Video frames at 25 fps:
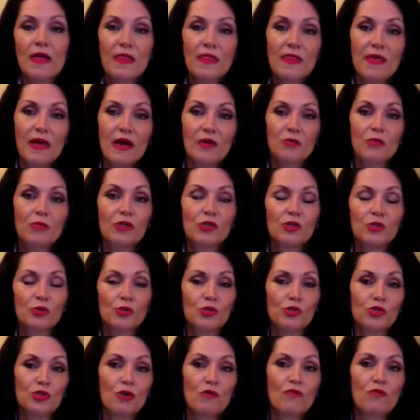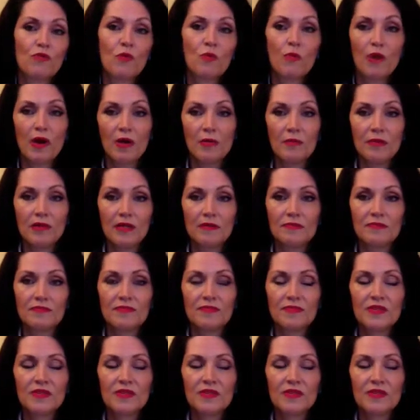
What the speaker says: that which was overwhelming.